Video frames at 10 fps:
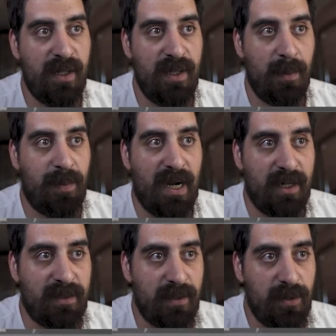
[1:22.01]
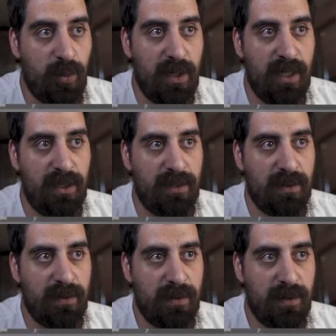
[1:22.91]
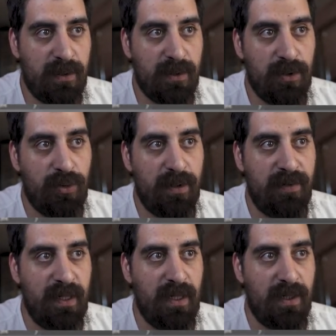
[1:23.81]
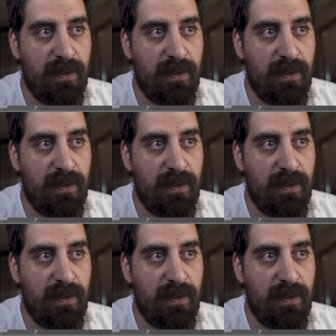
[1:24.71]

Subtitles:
the part we need to reveal.